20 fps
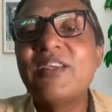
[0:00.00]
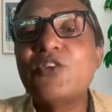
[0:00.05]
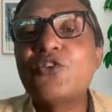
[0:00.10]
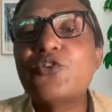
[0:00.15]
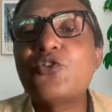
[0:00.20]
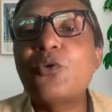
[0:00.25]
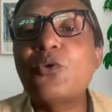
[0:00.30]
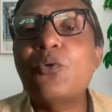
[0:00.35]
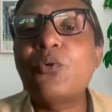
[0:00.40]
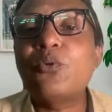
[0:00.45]

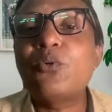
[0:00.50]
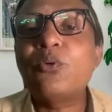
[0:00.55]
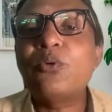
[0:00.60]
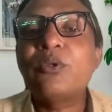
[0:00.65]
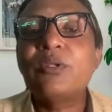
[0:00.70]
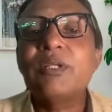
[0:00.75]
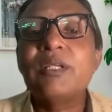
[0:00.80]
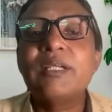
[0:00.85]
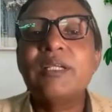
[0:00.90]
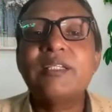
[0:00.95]
So
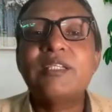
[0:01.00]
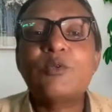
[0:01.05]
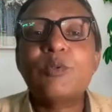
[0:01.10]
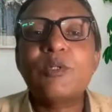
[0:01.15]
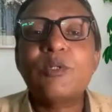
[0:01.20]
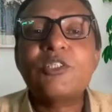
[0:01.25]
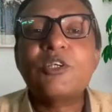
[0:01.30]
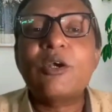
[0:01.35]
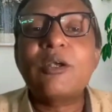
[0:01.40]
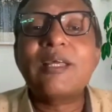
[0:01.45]
this
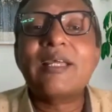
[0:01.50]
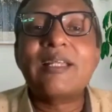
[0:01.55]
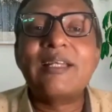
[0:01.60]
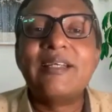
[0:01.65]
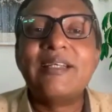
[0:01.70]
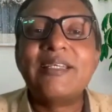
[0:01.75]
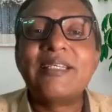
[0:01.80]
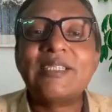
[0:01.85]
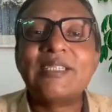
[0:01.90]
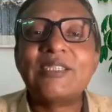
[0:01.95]
was not a
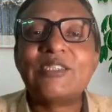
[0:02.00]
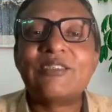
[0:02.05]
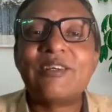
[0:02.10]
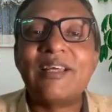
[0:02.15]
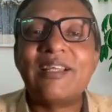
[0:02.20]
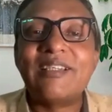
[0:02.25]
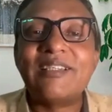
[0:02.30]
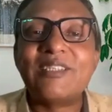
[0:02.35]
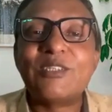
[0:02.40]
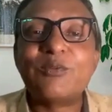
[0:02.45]
clinical
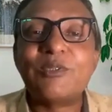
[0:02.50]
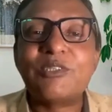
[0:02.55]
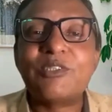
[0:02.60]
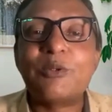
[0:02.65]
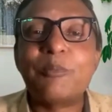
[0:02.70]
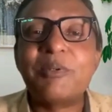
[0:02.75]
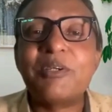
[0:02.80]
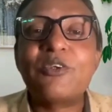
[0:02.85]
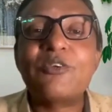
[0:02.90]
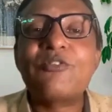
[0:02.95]
trial. This was
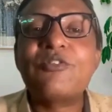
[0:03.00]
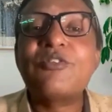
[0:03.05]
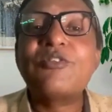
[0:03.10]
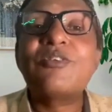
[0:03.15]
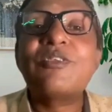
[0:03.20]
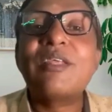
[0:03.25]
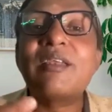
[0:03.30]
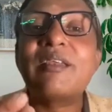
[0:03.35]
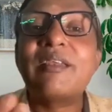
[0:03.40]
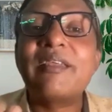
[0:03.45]
not, because
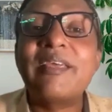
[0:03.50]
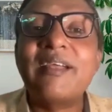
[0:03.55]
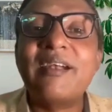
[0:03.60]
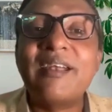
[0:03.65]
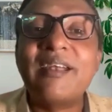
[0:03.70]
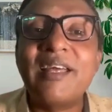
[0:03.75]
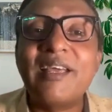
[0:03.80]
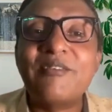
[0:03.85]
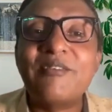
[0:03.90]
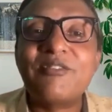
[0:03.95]
it's a
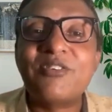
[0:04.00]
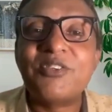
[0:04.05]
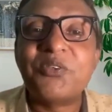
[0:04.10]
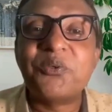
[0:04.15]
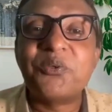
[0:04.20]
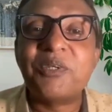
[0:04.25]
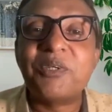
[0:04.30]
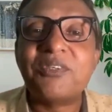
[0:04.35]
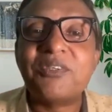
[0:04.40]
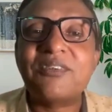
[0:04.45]
real life
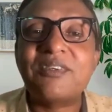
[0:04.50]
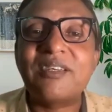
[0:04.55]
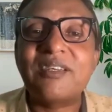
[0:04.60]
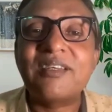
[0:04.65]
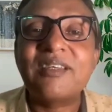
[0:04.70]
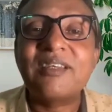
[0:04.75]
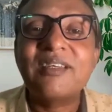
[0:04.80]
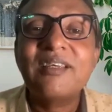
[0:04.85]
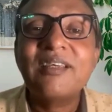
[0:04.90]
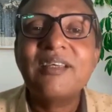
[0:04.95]
situation.
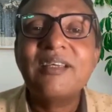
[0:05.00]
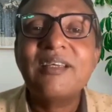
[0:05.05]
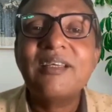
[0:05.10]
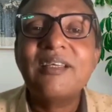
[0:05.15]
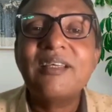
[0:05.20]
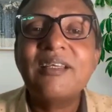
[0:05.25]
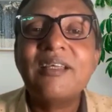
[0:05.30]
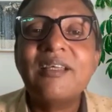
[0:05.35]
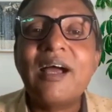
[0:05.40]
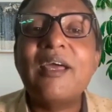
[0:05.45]

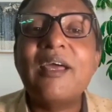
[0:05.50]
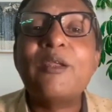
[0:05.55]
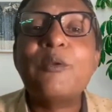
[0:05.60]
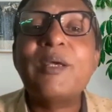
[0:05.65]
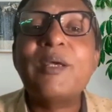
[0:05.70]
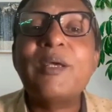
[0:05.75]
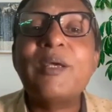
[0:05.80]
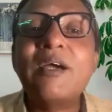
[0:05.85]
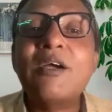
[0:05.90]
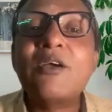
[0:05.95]

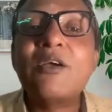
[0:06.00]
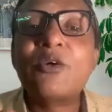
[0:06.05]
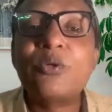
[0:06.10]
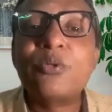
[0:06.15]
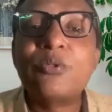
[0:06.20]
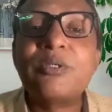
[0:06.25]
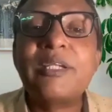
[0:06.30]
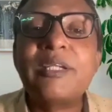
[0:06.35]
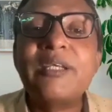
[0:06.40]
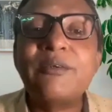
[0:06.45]
Ayurveda
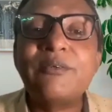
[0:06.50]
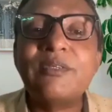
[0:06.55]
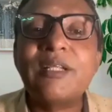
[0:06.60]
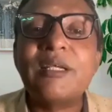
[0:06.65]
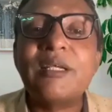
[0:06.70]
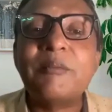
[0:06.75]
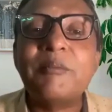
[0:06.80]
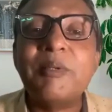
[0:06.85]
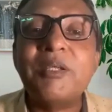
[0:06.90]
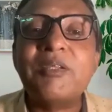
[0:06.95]
could give
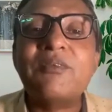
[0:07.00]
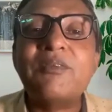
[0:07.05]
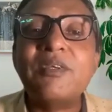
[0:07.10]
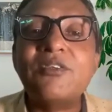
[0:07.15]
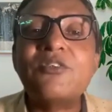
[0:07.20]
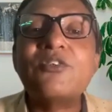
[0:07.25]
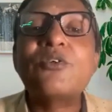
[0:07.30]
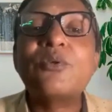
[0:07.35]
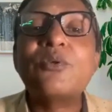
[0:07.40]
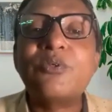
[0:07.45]
that
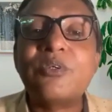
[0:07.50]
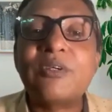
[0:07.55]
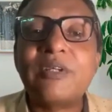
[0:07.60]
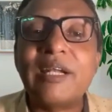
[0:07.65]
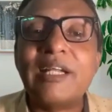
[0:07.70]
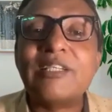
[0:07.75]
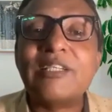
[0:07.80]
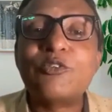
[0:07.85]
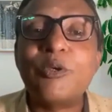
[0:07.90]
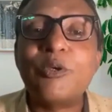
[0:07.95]
message, could
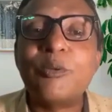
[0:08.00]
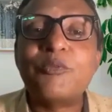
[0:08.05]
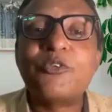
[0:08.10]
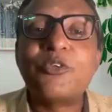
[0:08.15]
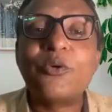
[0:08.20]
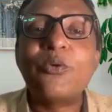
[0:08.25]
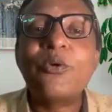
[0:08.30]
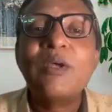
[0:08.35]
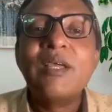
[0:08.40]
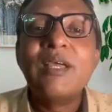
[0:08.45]
transform.
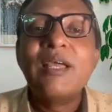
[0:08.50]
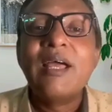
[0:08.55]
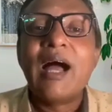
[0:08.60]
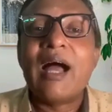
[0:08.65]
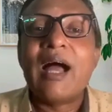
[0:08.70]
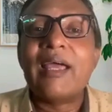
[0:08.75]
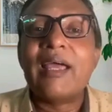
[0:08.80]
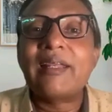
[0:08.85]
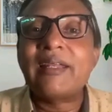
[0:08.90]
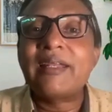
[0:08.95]
So
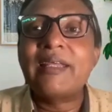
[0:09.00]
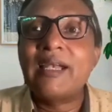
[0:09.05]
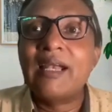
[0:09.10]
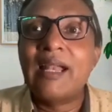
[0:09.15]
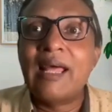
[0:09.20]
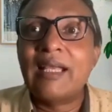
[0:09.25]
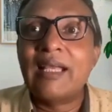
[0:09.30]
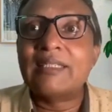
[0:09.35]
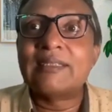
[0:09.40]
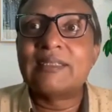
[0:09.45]
I
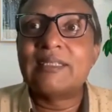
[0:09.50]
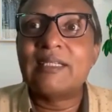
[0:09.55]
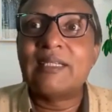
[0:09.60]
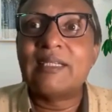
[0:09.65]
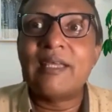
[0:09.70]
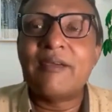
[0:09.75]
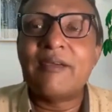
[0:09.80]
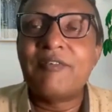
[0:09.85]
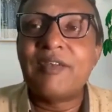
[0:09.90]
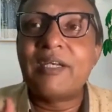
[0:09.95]
realized
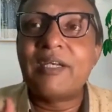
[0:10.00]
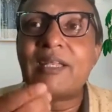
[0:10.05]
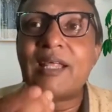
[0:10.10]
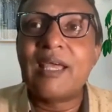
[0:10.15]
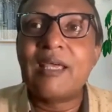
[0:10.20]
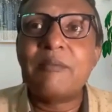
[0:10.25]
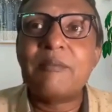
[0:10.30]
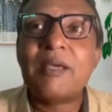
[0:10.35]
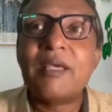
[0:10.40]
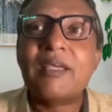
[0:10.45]
every
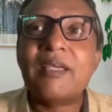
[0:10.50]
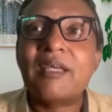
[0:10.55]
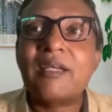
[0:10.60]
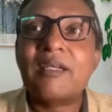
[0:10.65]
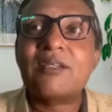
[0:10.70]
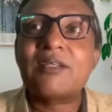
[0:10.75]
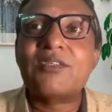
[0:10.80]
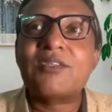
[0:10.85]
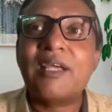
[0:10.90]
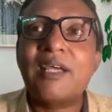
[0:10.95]
time I
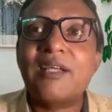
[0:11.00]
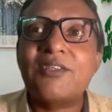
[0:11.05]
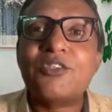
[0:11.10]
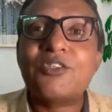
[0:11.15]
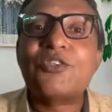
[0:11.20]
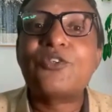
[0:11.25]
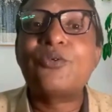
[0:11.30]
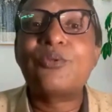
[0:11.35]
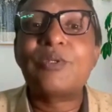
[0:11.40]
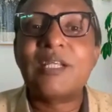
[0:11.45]
get a
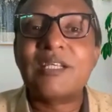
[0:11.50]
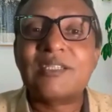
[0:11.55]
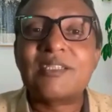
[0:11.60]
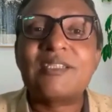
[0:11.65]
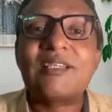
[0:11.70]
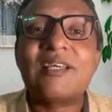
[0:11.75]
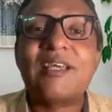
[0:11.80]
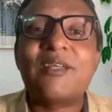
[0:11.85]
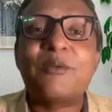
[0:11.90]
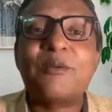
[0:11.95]
chance to
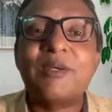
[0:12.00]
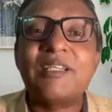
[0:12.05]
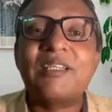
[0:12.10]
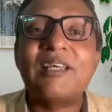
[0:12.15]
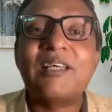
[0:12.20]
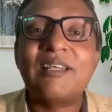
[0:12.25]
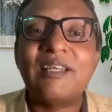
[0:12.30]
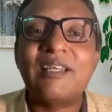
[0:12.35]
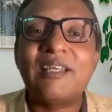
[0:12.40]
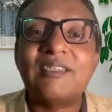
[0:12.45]
test
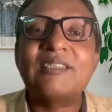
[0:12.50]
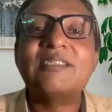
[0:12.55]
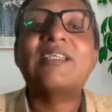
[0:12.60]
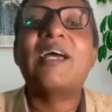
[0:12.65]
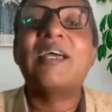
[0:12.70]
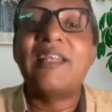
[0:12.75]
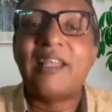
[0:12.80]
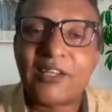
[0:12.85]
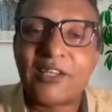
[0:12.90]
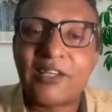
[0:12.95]
Ayurveda like this,
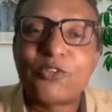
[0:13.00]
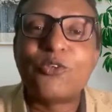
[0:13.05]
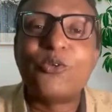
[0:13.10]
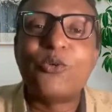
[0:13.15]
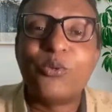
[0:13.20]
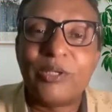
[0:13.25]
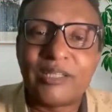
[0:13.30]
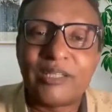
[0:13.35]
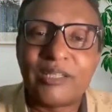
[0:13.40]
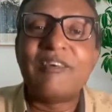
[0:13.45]
I like to
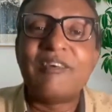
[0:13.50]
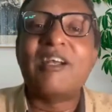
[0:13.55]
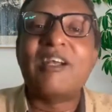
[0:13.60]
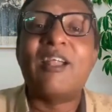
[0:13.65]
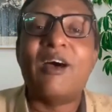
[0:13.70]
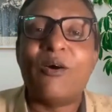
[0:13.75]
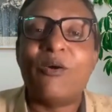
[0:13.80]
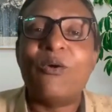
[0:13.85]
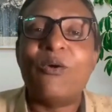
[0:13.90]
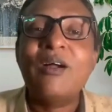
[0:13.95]
do it, even
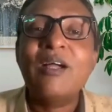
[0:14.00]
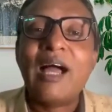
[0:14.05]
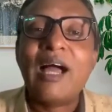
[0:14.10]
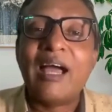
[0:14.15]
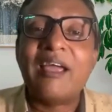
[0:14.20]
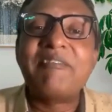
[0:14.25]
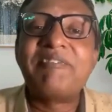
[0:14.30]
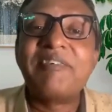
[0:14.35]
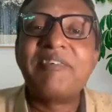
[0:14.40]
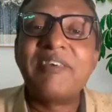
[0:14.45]
now.
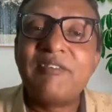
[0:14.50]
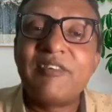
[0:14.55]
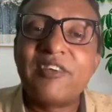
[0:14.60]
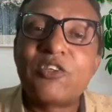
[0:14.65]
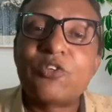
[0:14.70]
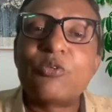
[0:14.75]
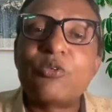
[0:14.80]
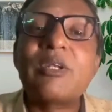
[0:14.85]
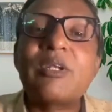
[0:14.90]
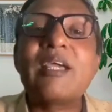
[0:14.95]
I feel
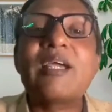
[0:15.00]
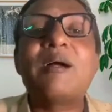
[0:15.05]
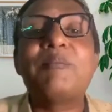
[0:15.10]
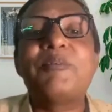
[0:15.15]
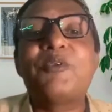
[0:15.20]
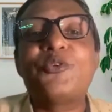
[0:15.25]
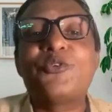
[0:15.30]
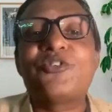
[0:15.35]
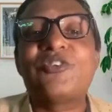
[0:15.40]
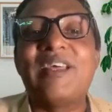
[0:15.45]
we should take
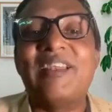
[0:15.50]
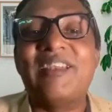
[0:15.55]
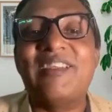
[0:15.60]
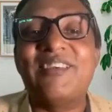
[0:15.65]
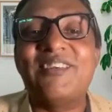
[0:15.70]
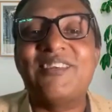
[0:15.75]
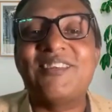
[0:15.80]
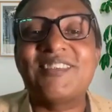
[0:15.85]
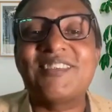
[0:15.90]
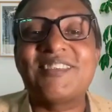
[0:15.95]
up those
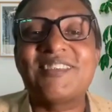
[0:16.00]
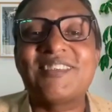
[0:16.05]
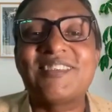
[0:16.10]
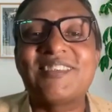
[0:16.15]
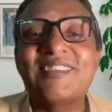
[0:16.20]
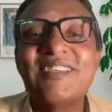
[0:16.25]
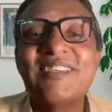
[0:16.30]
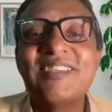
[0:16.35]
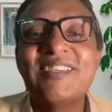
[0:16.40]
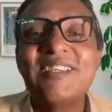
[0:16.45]

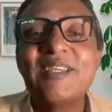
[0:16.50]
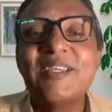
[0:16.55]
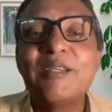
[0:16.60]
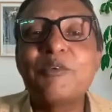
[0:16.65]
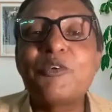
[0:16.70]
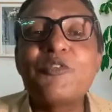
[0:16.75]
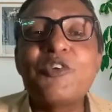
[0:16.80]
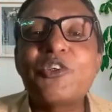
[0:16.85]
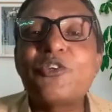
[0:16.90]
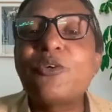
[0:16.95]
challenges.
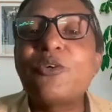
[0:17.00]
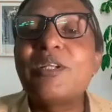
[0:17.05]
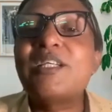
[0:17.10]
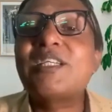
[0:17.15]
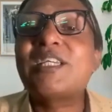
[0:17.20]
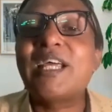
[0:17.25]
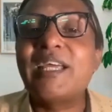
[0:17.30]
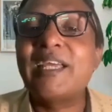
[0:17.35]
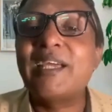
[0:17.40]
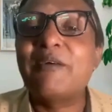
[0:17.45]
We
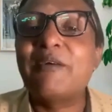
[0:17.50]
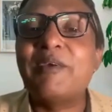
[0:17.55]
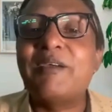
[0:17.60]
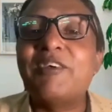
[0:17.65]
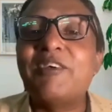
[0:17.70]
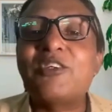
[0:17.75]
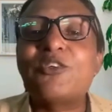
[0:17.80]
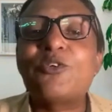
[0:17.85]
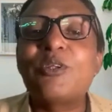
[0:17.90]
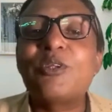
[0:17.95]
shouldn't shy away.
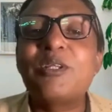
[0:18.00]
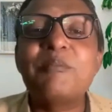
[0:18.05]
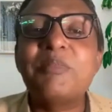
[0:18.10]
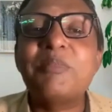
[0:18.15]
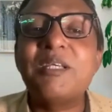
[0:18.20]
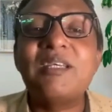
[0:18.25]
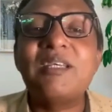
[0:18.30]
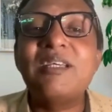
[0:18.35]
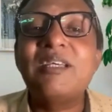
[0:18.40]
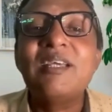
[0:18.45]
We shouldn't
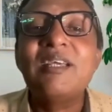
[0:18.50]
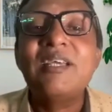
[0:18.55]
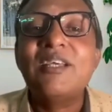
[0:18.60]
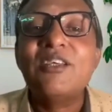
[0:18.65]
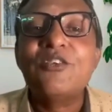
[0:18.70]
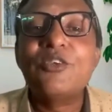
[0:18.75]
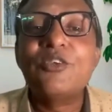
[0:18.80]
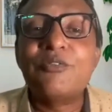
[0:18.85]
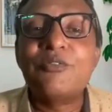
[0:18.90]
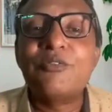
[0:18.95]
be.
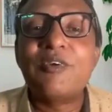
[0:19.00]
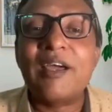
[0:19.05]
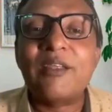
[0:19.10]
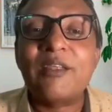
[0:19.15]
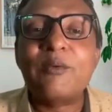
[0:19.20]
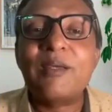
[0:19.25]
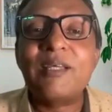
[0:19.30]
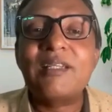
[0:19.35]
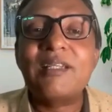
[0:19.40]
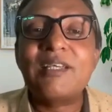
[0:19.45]
So if
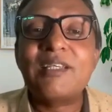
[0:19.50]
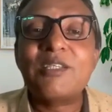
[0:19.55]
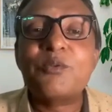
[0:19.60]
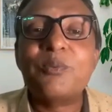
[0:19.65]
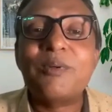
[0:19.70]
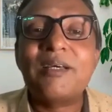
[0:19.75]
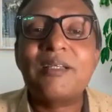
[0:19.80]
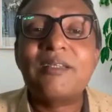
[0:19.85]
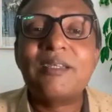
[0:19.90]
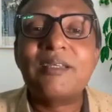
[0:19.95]
Ayurveda is
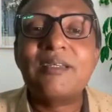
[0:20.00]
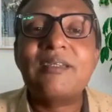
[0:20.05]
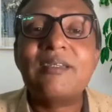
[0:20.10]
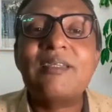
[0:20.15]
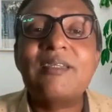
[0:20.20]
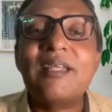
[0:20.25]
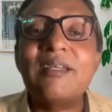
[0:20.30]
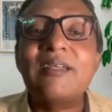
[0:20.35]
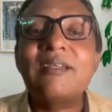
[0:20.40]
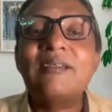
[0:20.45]
worth it,
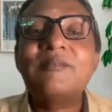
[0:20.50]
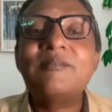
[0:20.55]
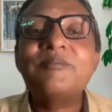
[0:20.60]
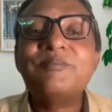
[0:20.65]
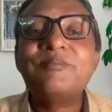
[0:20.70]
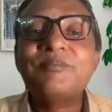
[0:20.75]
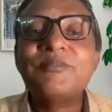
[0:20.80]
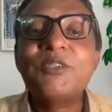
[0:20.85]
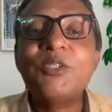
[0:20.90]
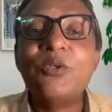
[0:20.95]
then,
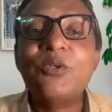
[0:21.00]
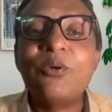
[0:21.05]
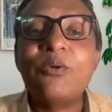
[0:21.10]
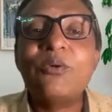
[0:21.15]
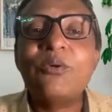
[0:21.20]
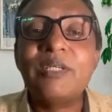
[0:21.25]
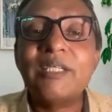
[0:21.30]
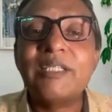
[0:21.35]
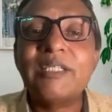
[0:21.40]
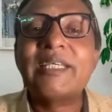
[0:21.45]

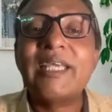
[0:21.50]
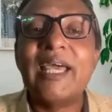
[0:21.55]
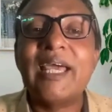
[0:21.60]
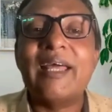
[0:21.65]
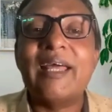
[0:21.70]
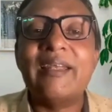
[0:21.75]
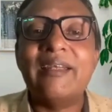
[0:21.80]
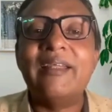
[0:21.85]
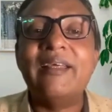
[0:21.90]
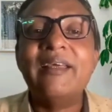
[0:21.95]
it
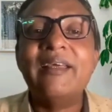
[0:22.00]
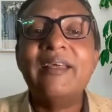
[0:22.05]
can.